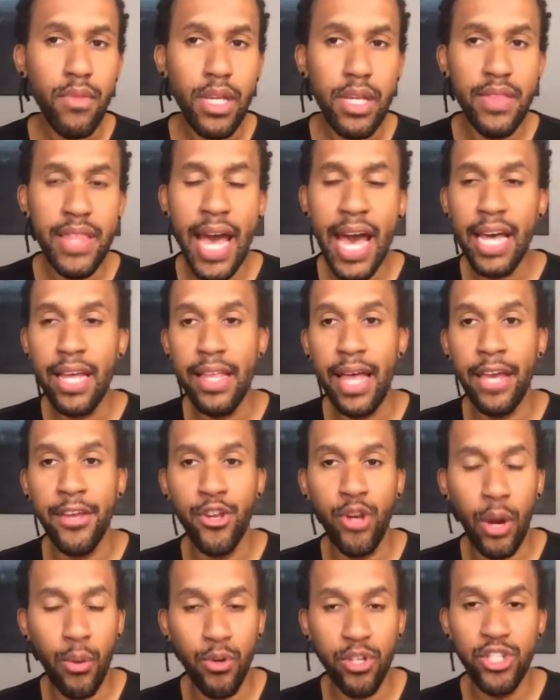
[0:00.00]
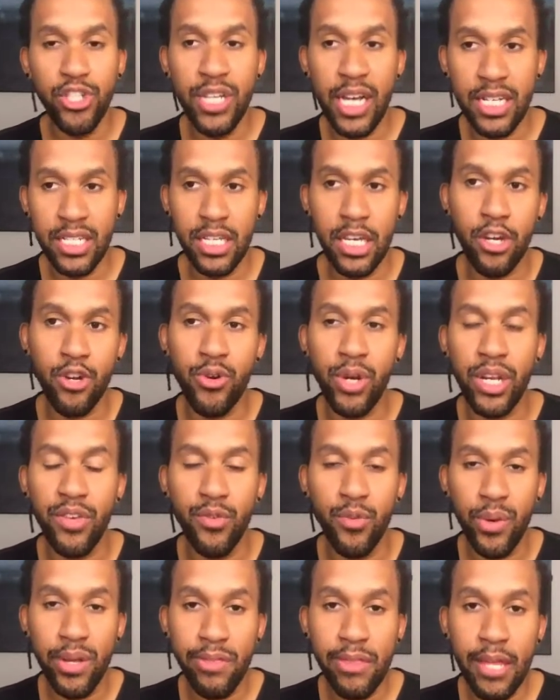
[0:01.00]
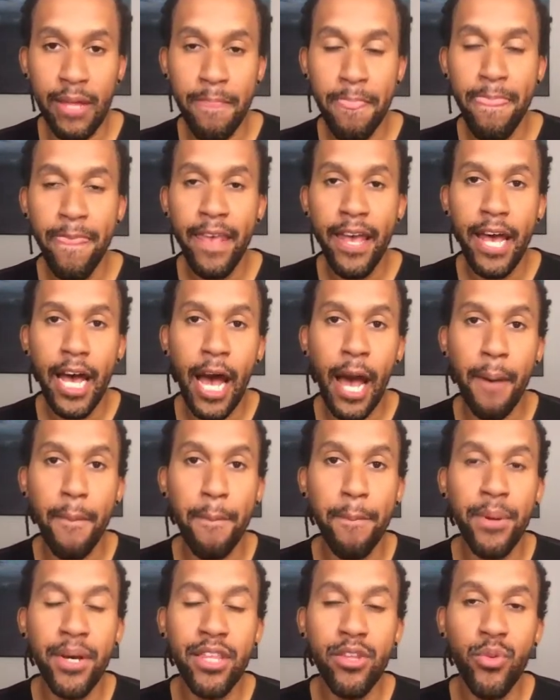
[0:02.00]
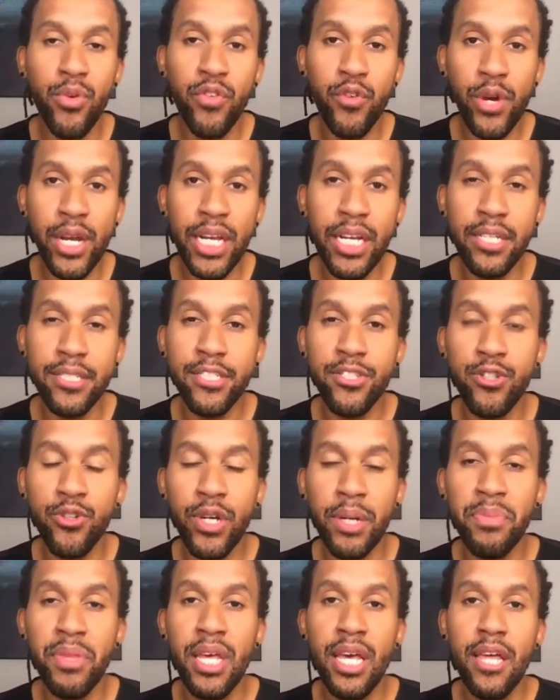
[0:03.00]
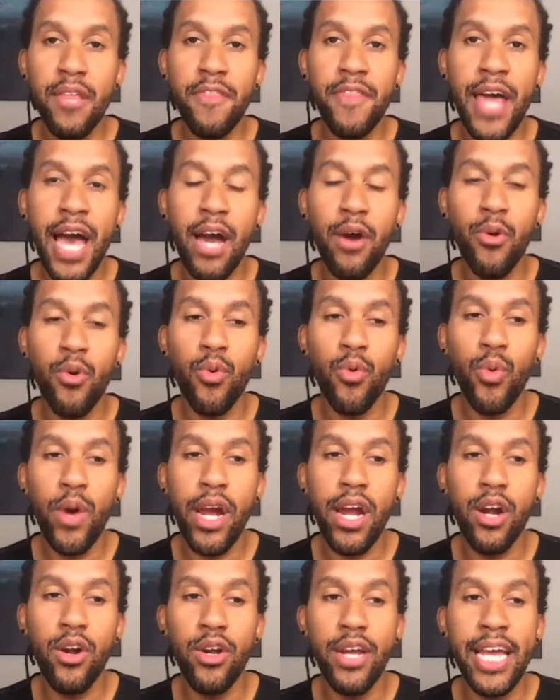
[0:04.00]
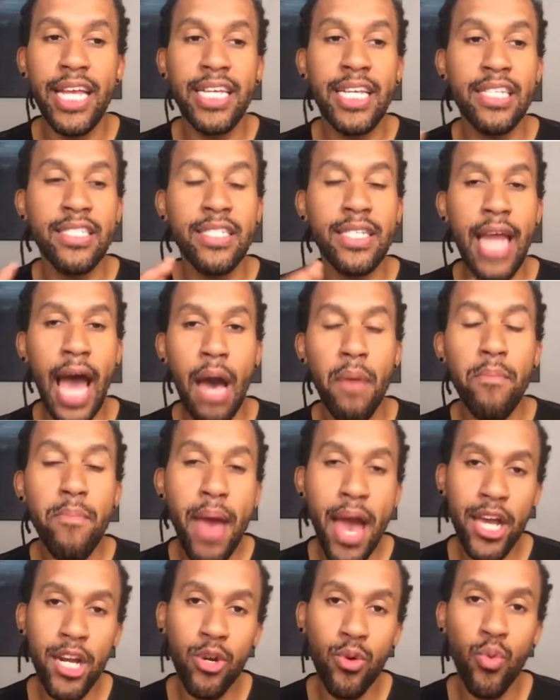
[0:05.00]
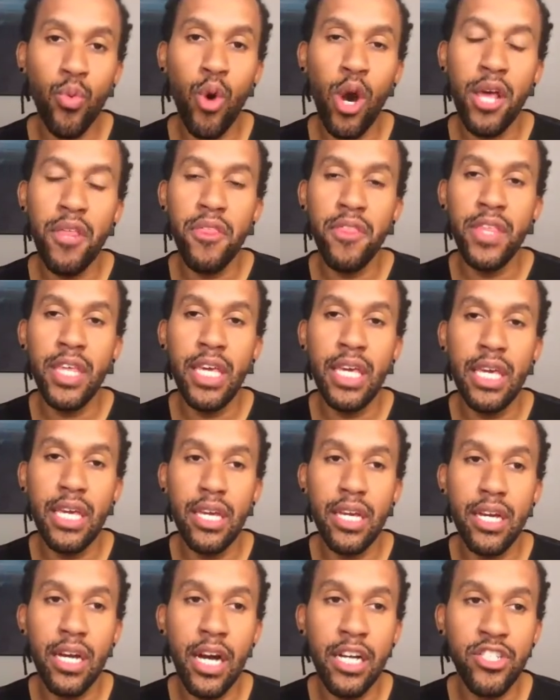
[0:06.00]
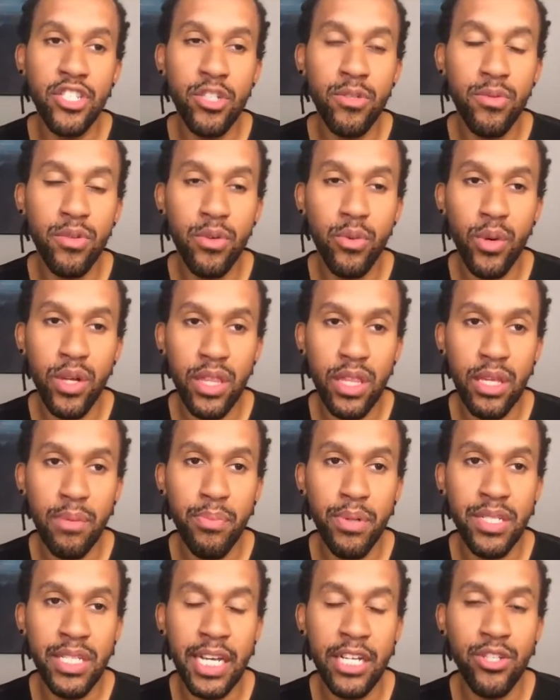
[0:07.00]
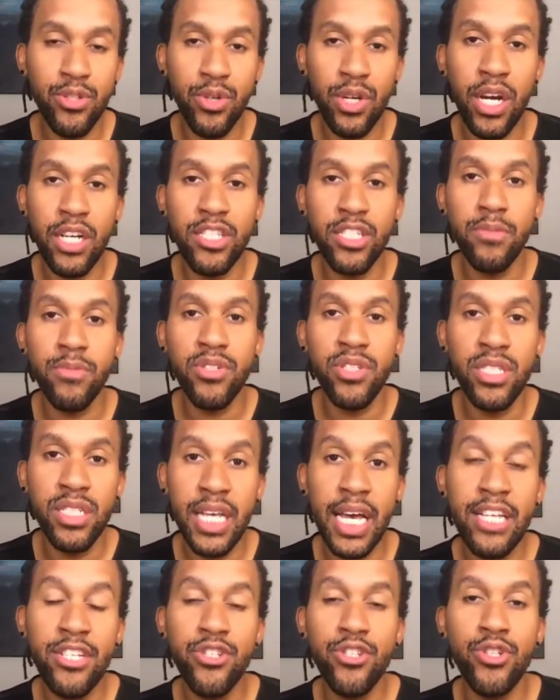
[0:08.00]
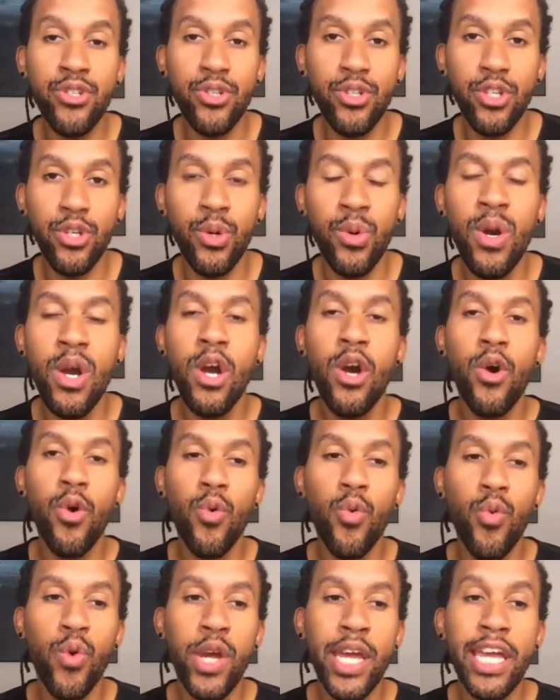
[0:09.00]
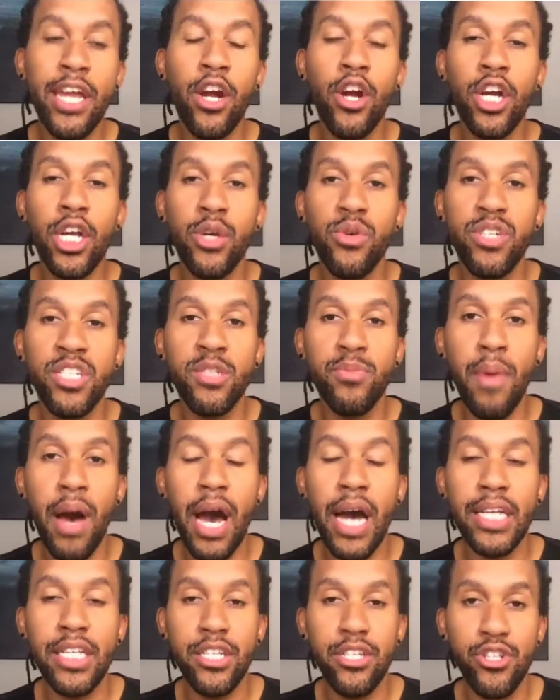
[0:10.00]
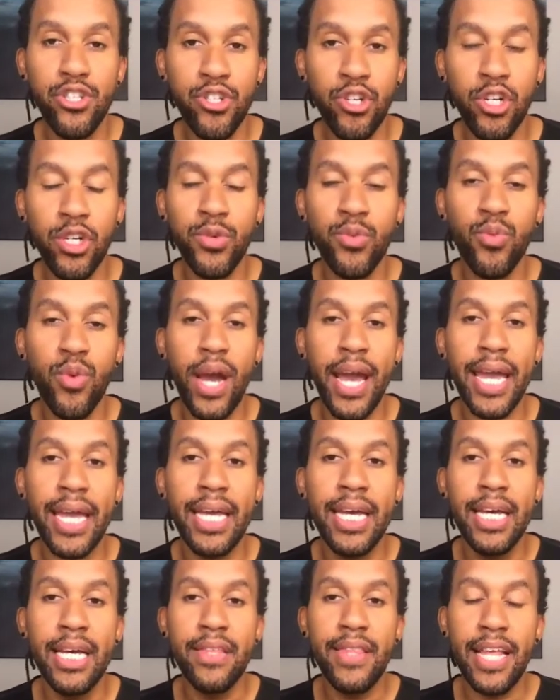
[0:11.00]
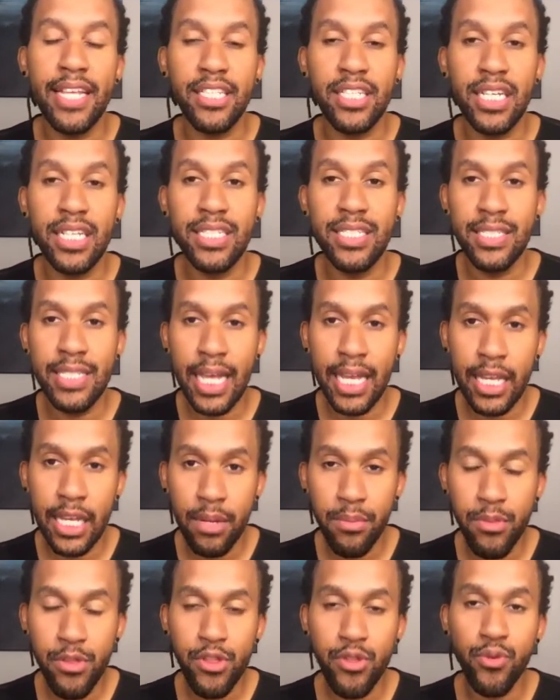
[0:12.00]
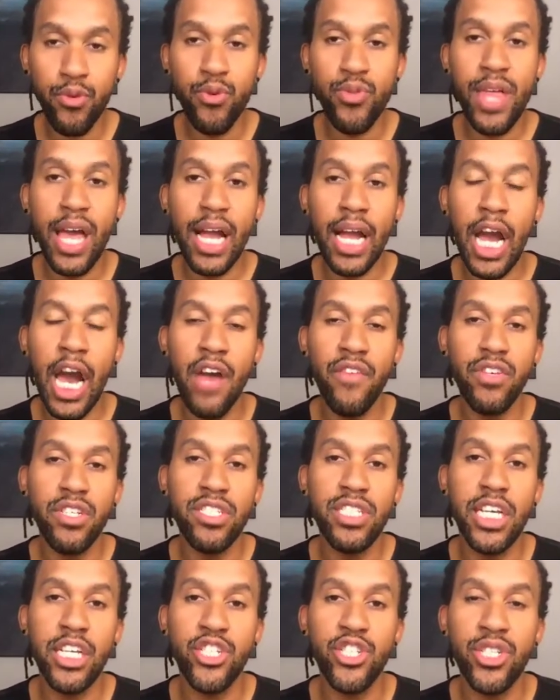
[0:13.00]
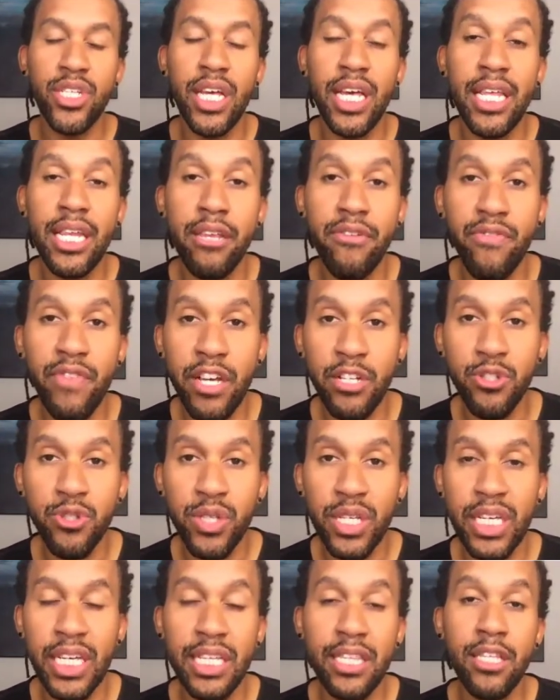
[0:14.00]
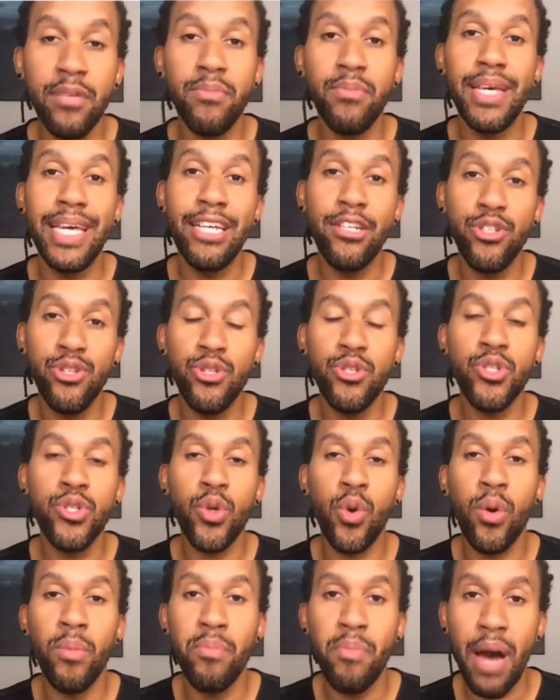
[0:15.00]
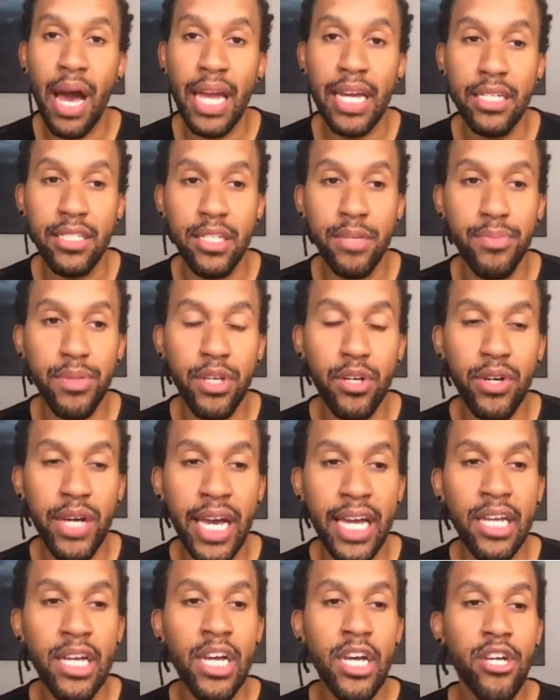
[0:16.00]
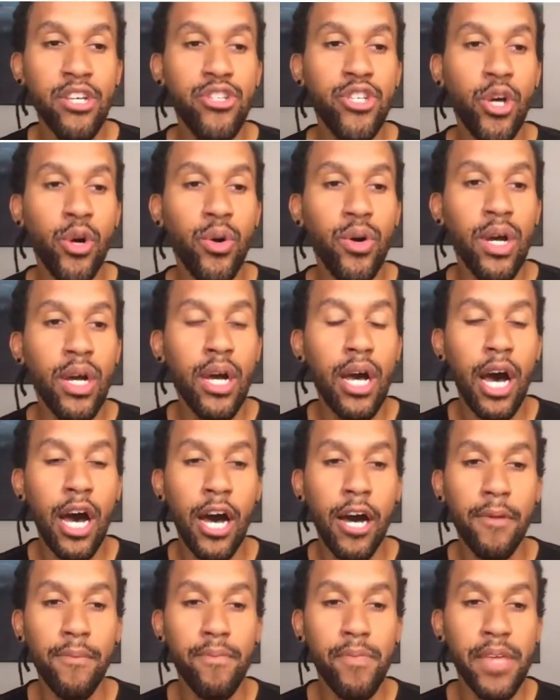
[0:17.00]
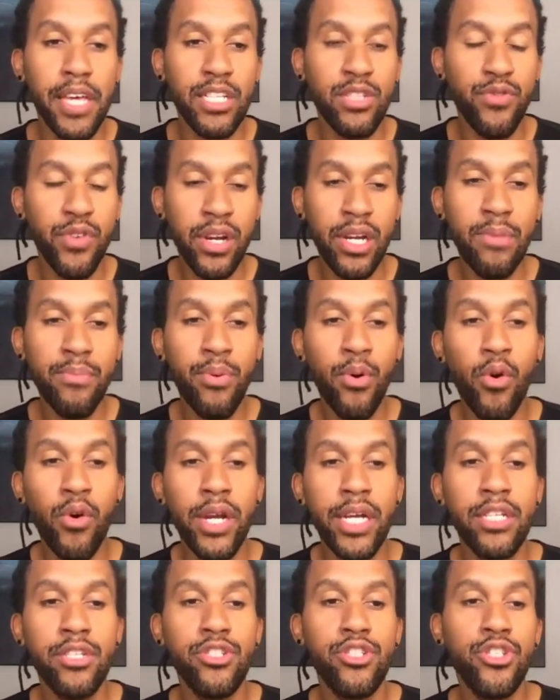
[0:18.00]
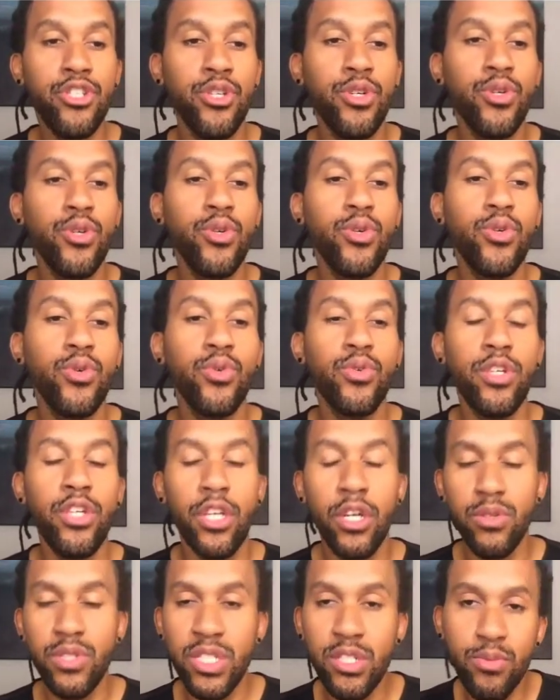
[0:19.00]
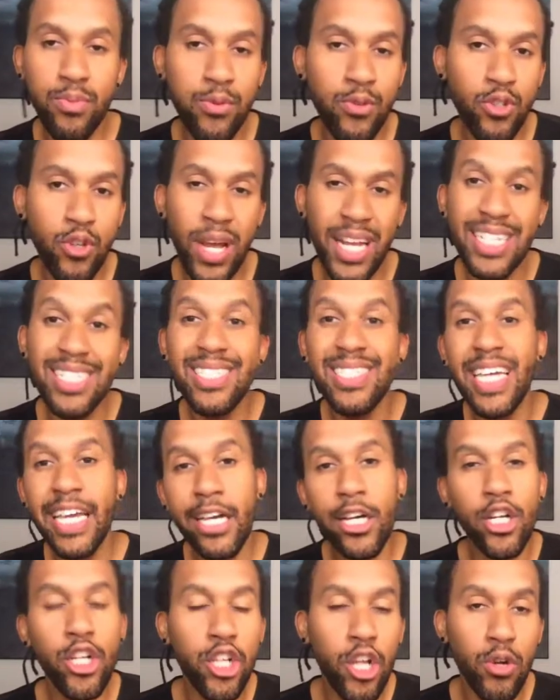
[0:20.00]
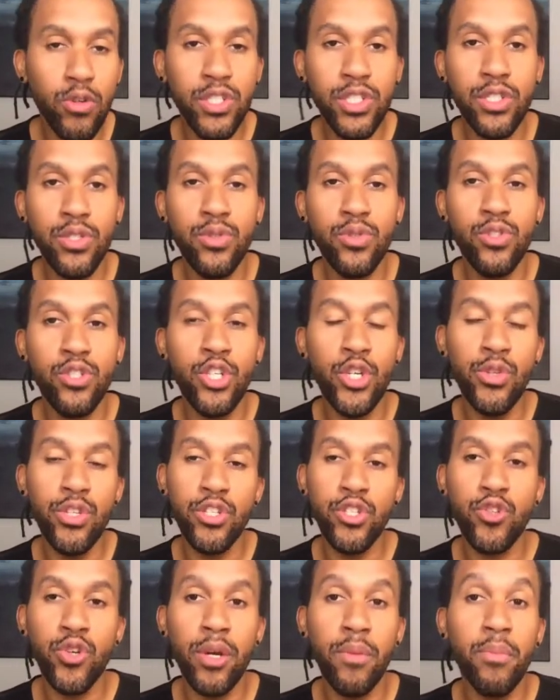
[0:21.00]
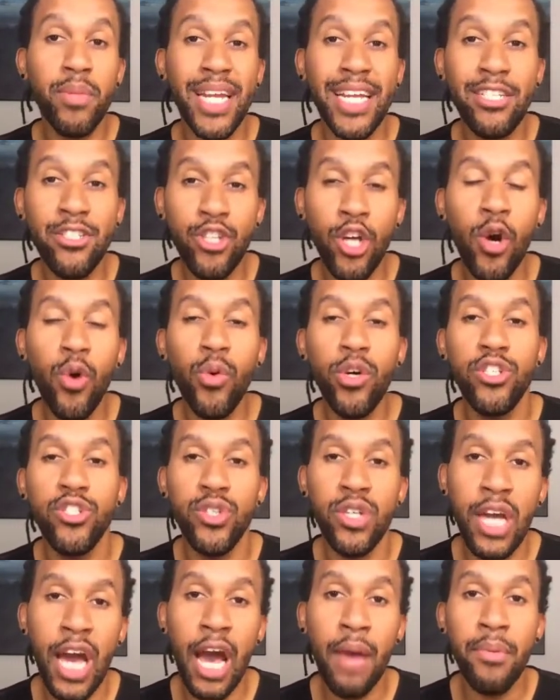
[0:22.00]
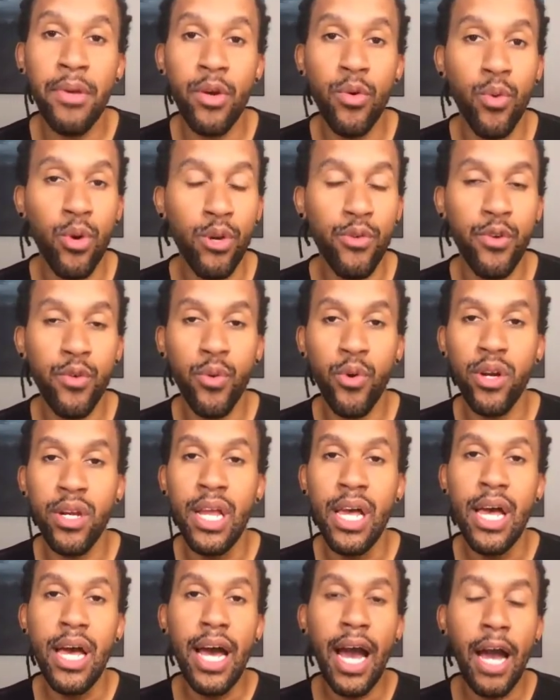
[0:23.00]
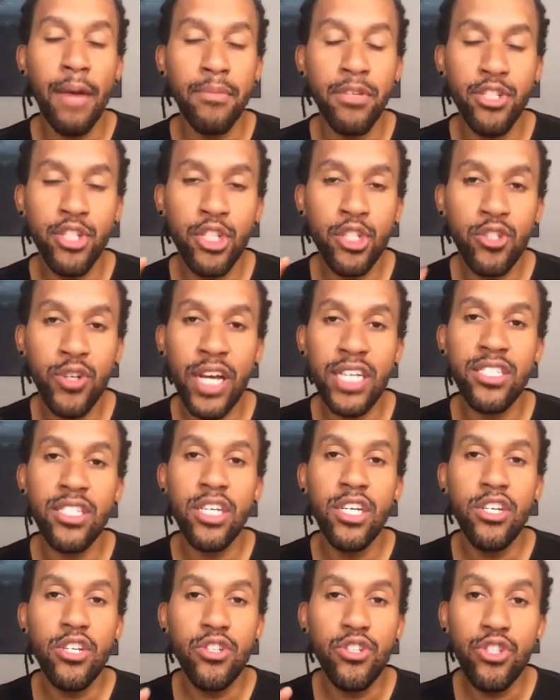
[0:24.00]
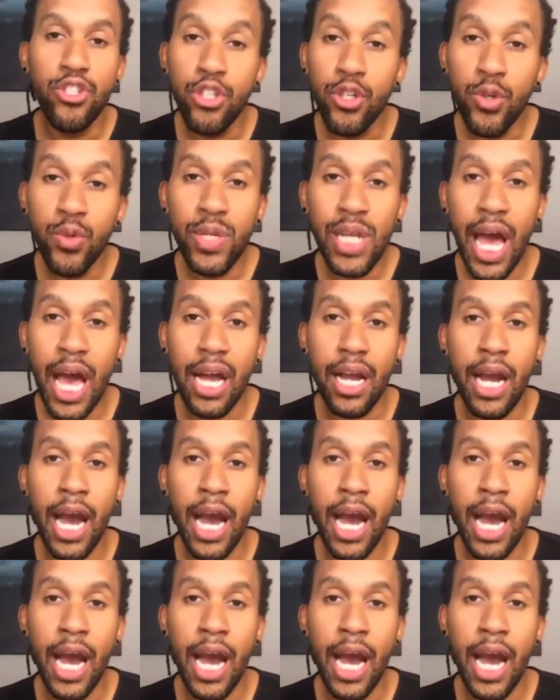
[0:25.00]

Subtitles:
that I want you guys to get creative with it, but we've created a script that where it does not matter what the potential customer says to you, we are going to respond in a certain way that's going to send them through that conversation and eventually get them into the store buying something. Okay, so it's very important to try to stay close to the script, but I don't want you to copy it word for word. I'm going to stress, do not